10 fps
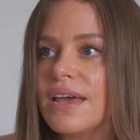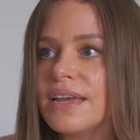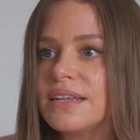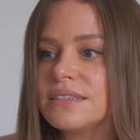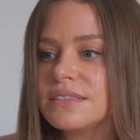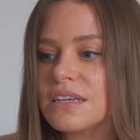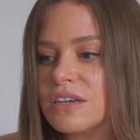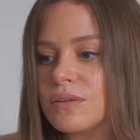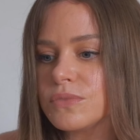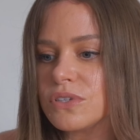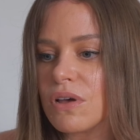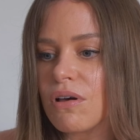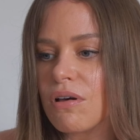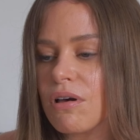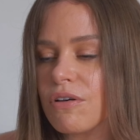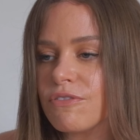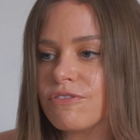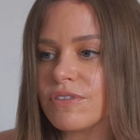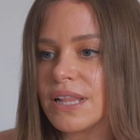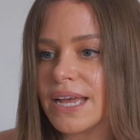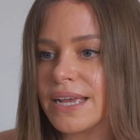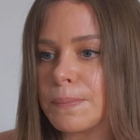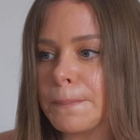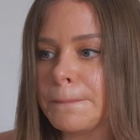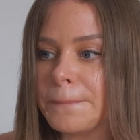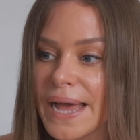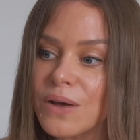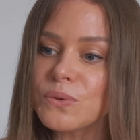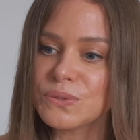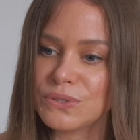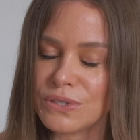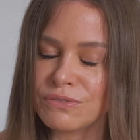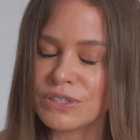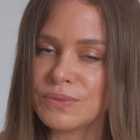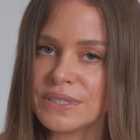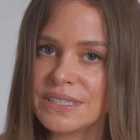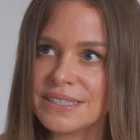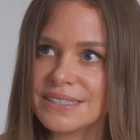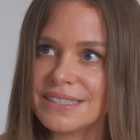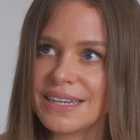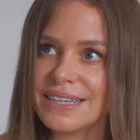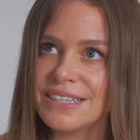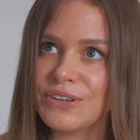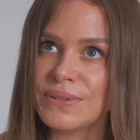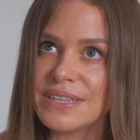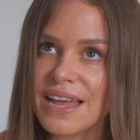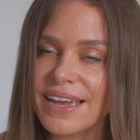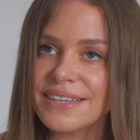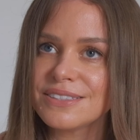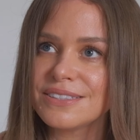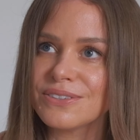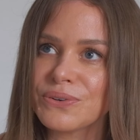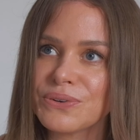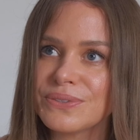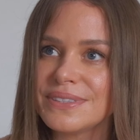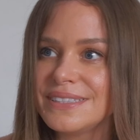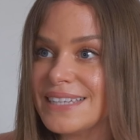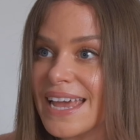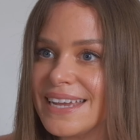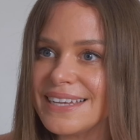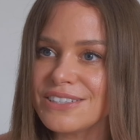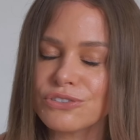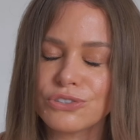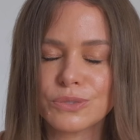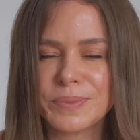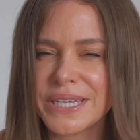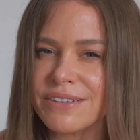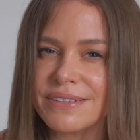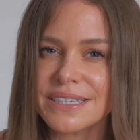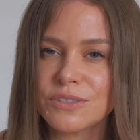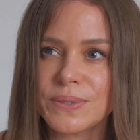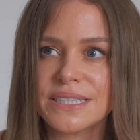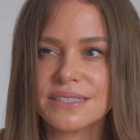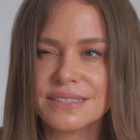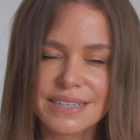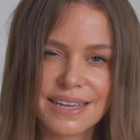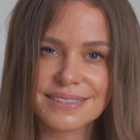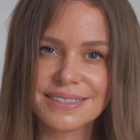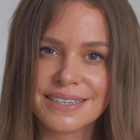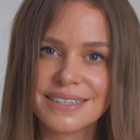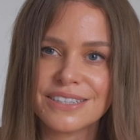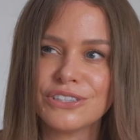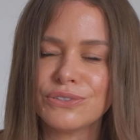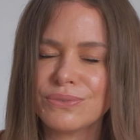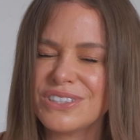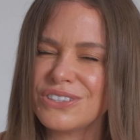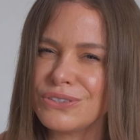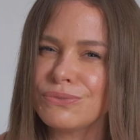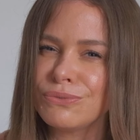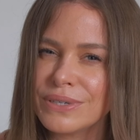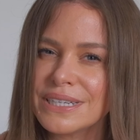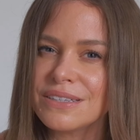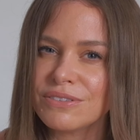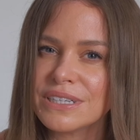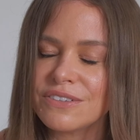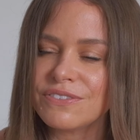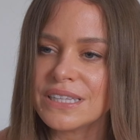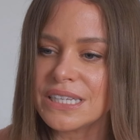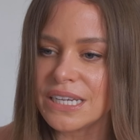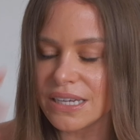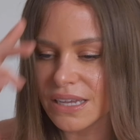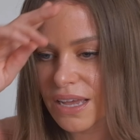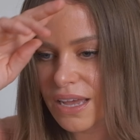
In terms of like bouts of loneliness, like you know nights or days or just periods when it sets in and you you know really really feeling it,